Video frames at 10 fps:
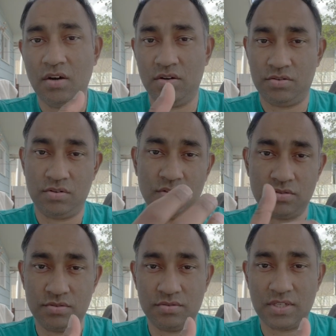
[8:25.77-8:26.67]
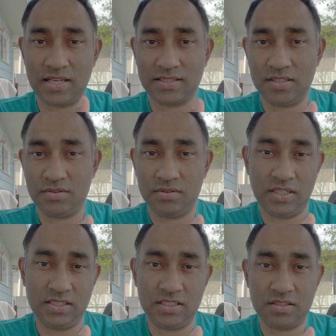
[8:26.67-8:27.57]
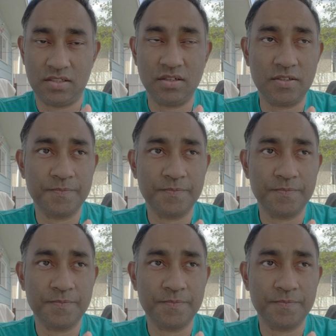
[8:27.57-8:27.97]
or Toronto to Saskatoon, then it's good.